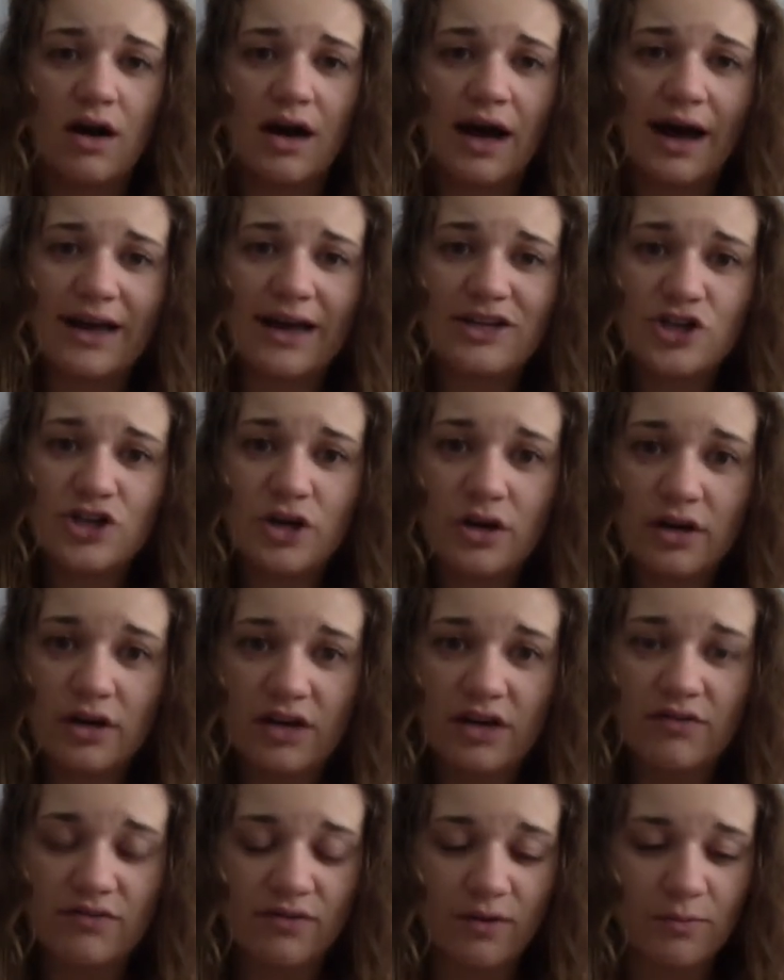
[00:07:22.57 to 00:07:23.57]
I took
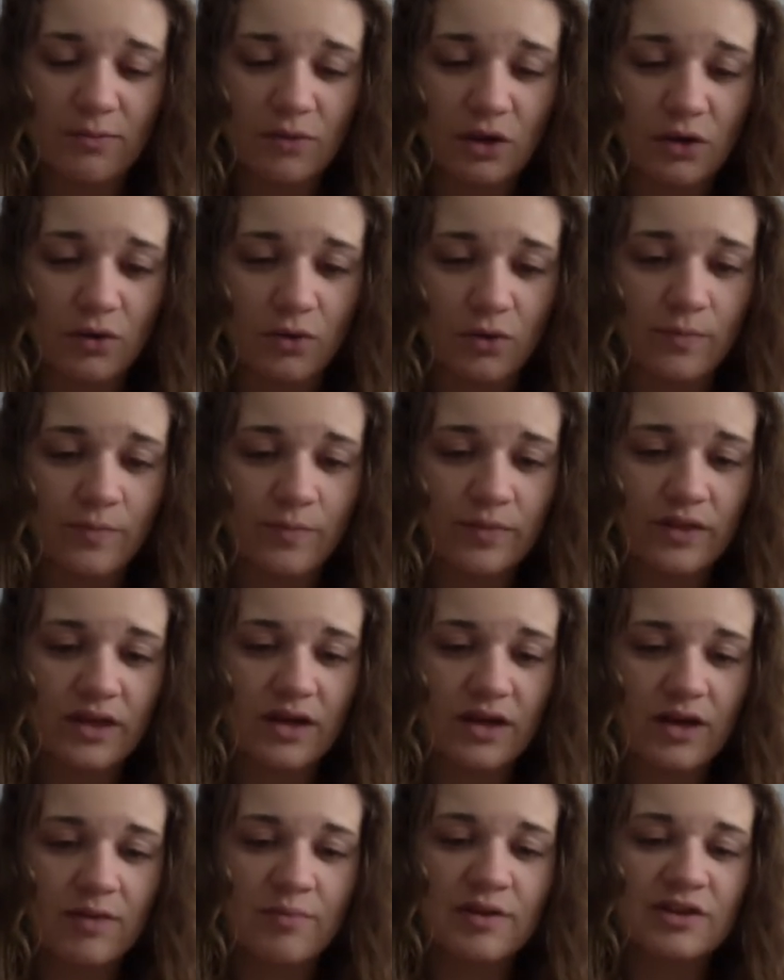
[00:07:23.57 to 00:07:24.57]
it from you."
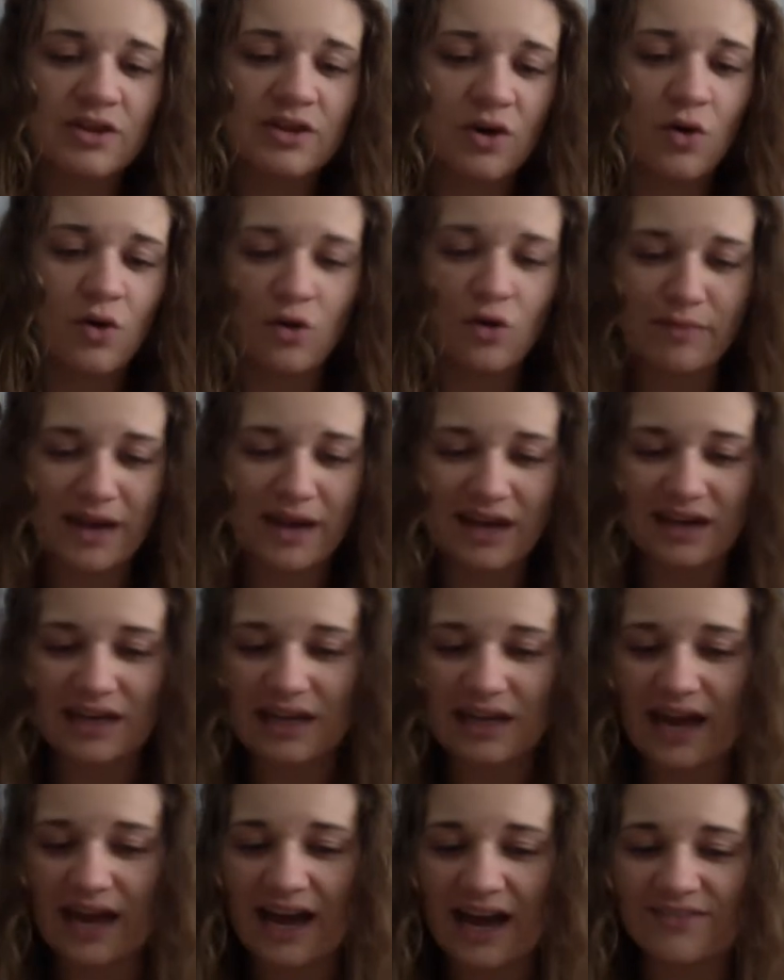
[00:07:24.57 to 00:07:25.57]
But the old man
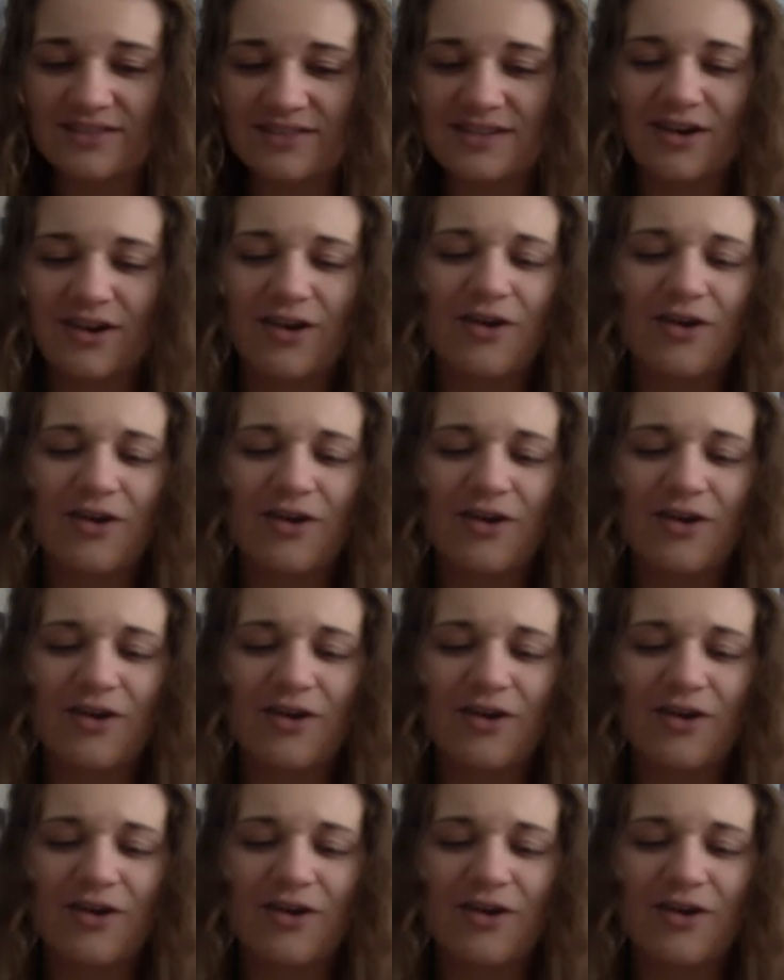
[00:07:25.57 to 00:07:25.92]
laughed.